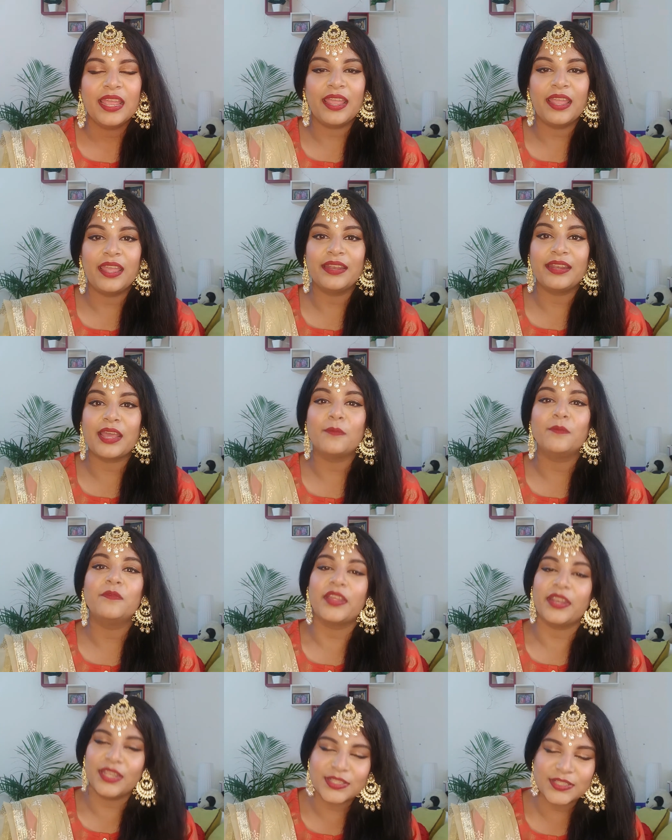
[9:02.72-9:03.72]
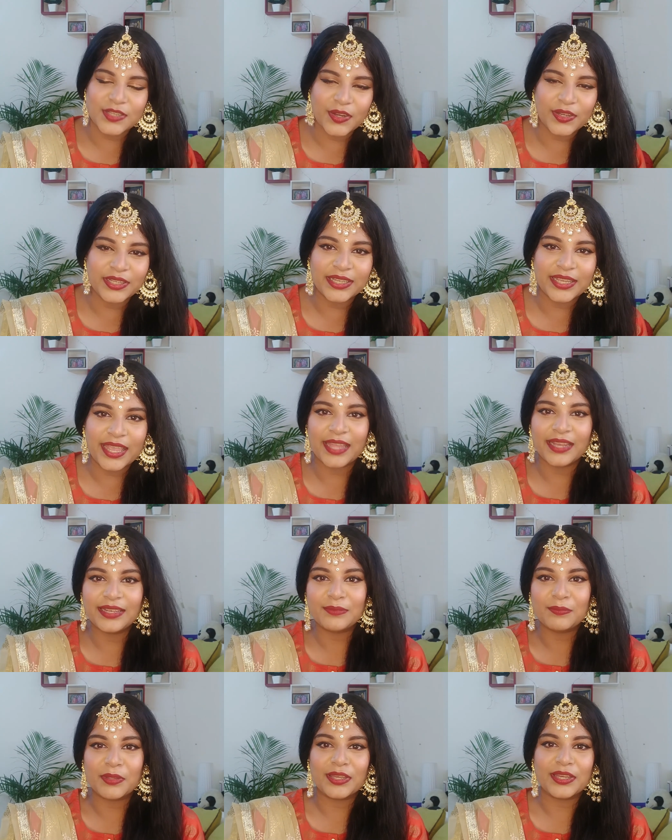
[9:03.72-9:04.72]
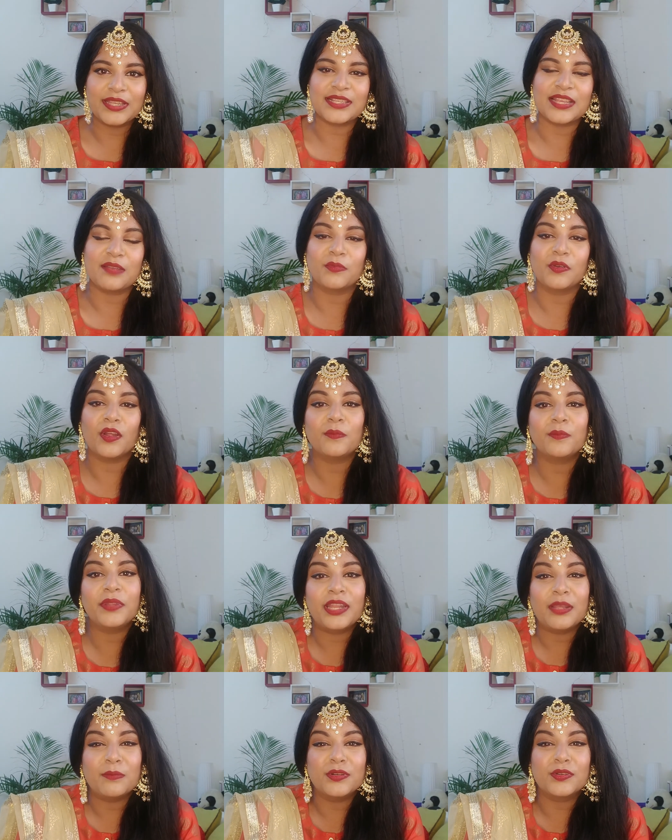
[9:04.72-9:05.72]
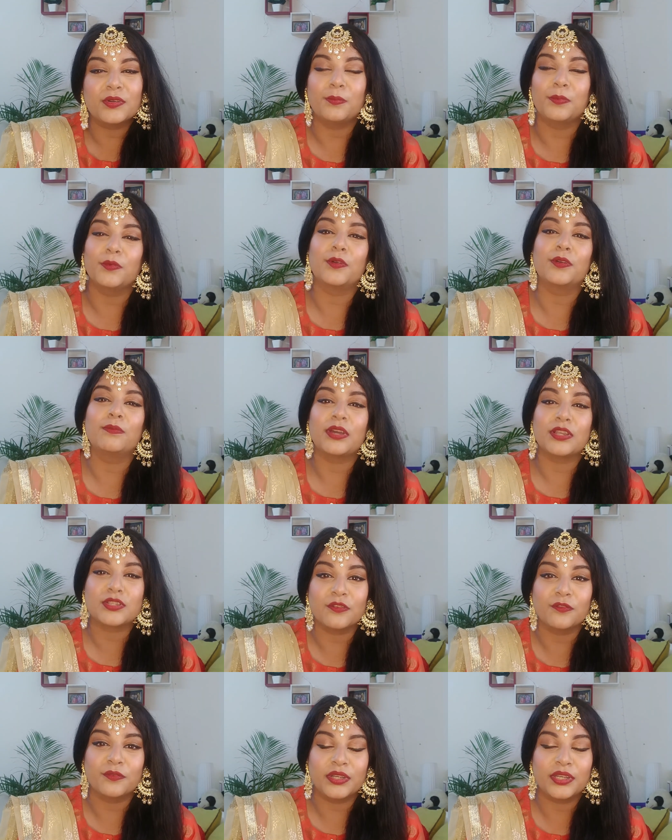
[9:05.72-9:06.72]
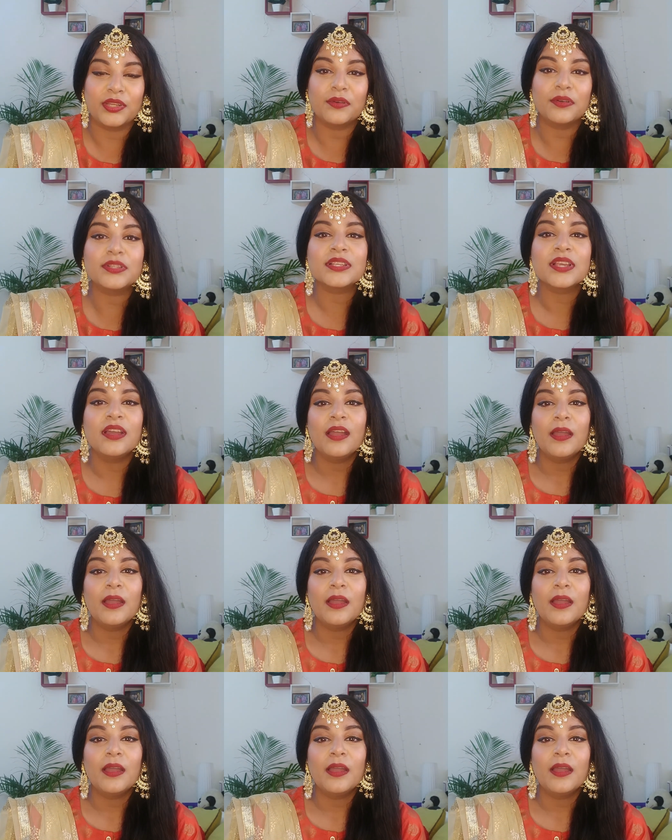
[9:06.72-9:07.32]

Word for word: and I'm very sorry again because I've not been able to upload much of videos,